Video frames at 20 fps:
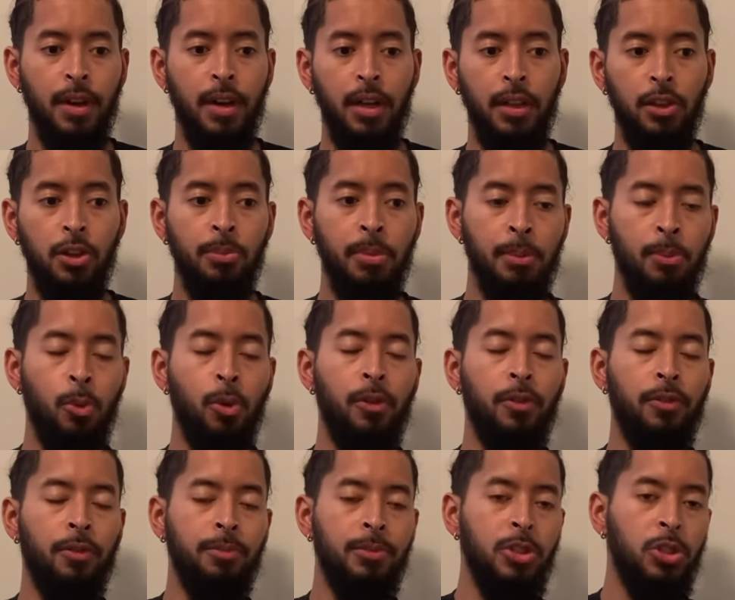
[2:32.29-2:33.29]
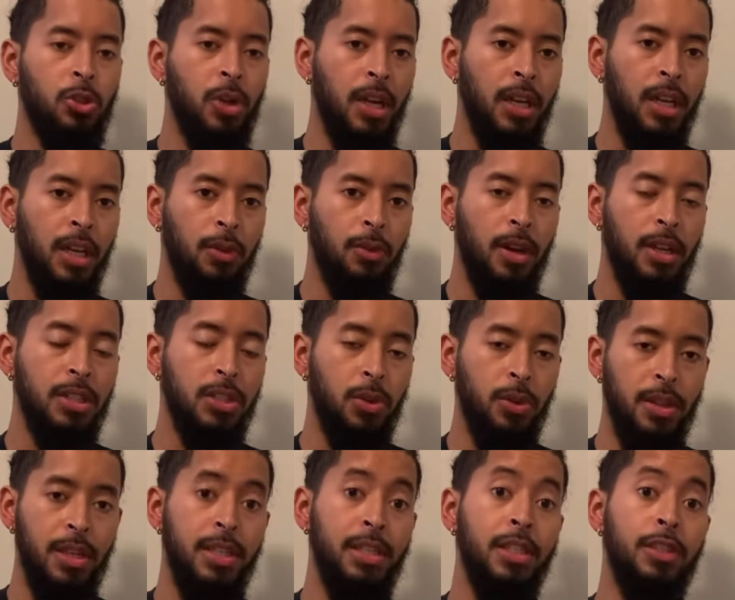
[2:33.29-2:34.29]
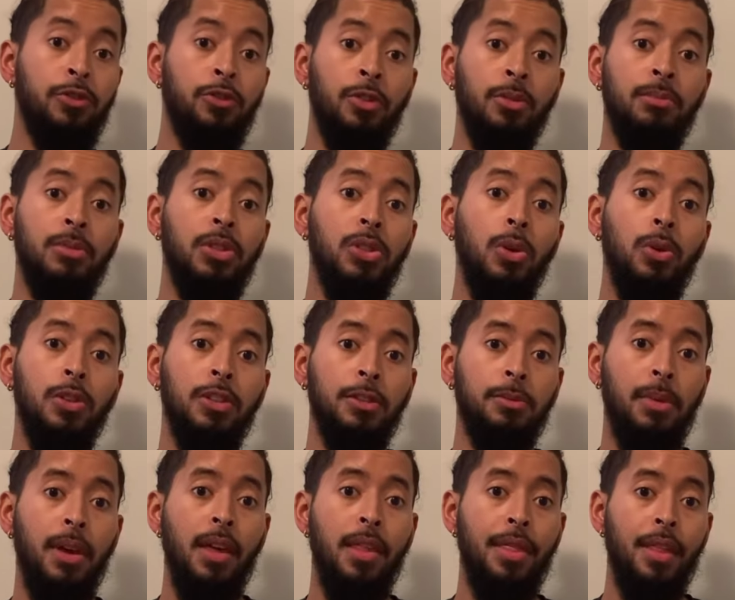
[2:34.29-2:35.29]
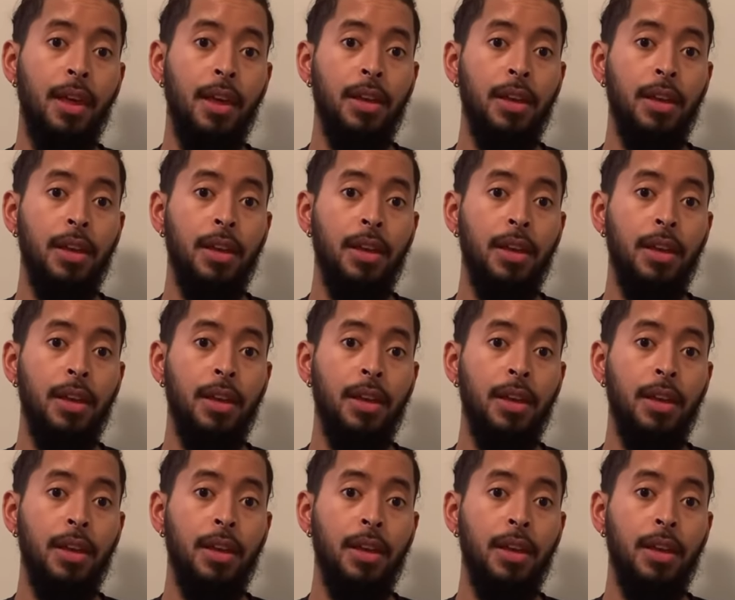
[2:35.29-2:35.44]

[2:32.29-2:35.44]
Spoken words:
a little bit more from training, right? So this is from Joel Smith.